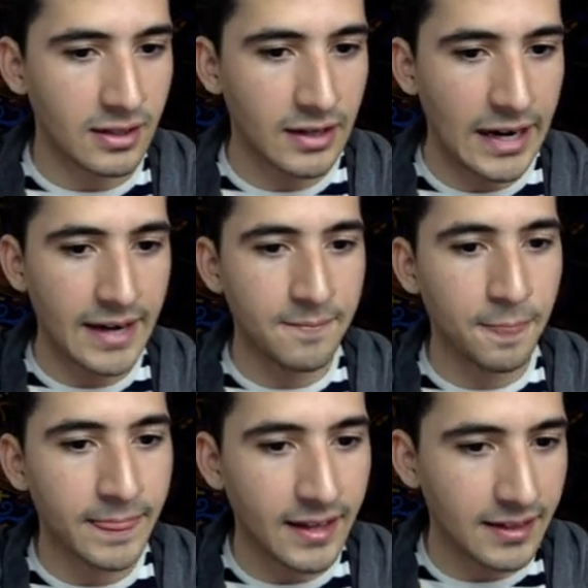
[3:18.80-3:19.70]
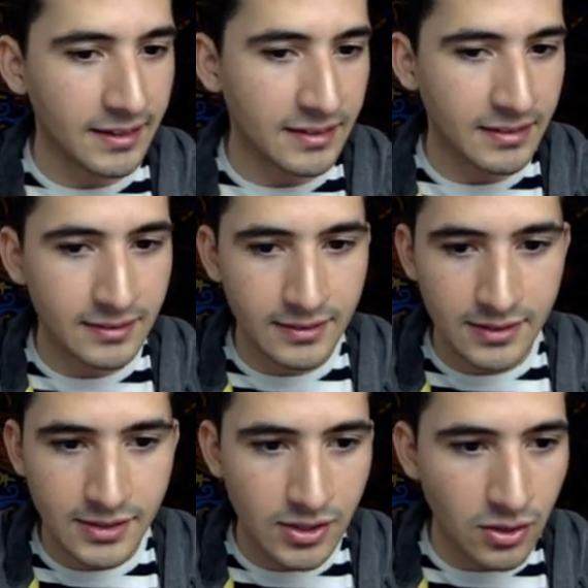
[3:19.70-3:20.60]
Alright,
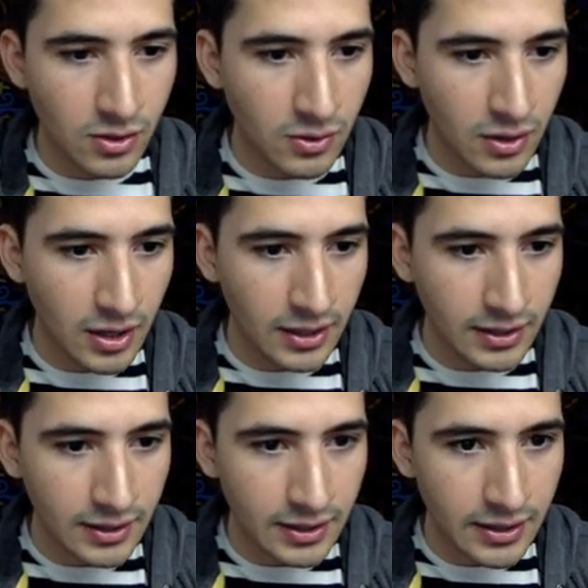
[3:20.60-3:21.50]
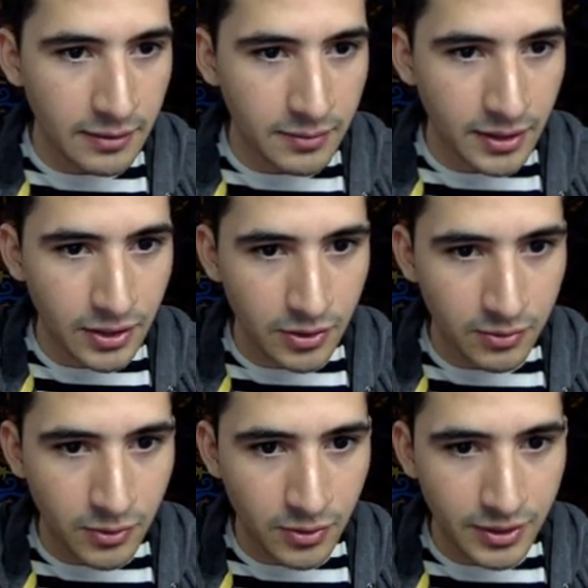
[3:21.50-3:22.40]
so let me go
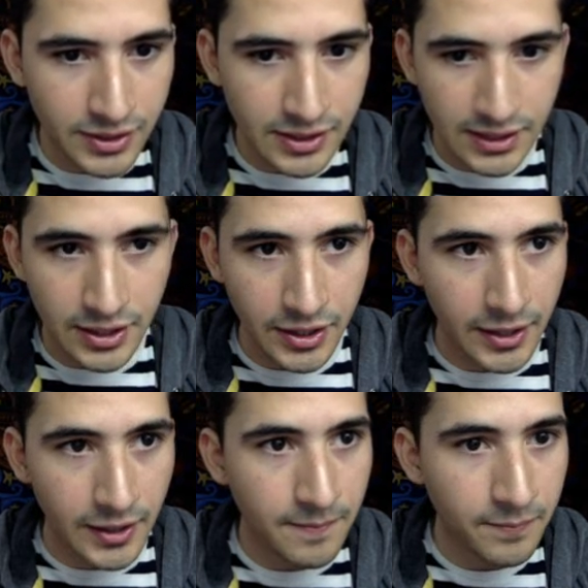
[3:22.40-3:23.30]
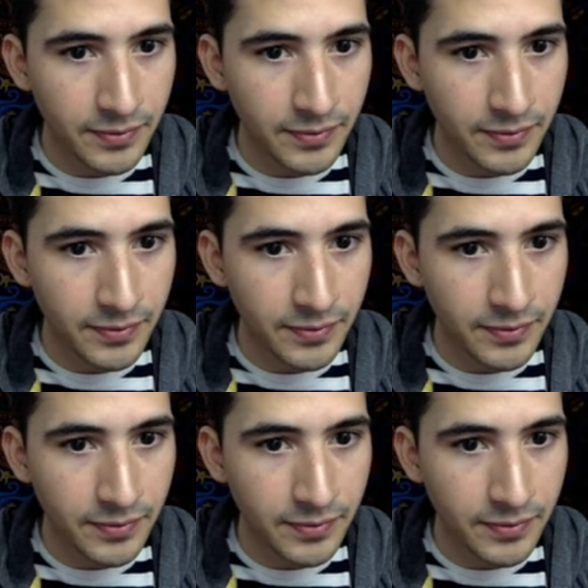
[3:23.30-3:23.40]
more into detail here.